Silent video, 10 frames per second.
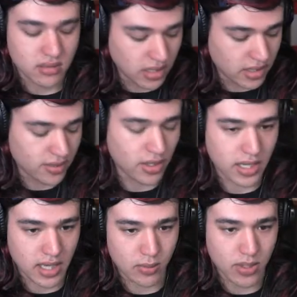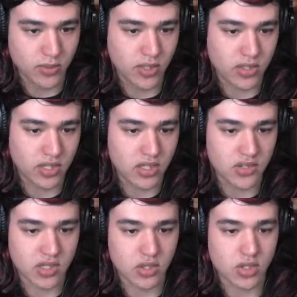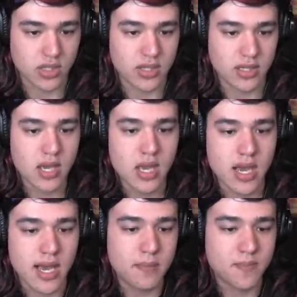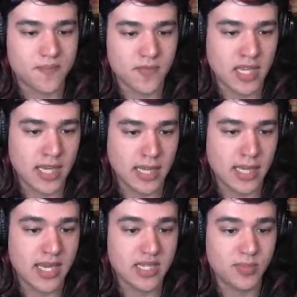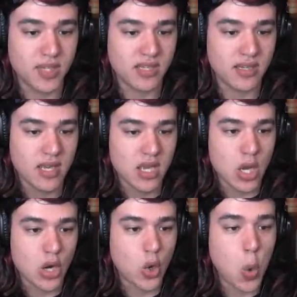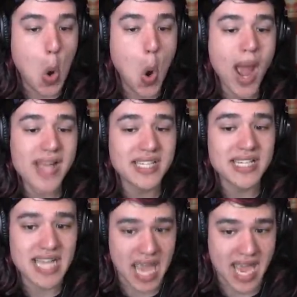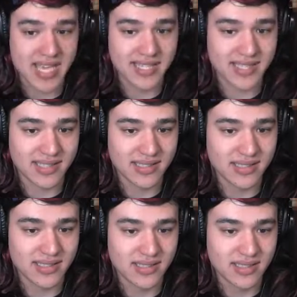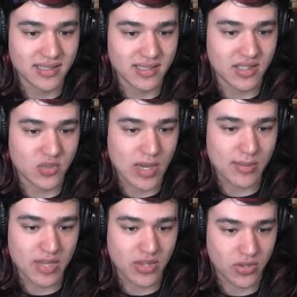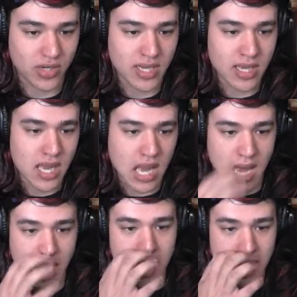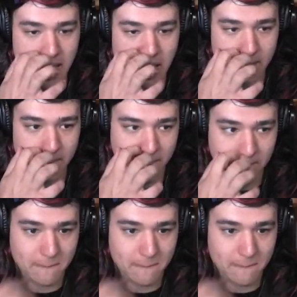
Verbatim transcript: No? Okay, well, we're not going to use the control of it. Um, yeah, it has been quite a days since Rayman 3. I, um...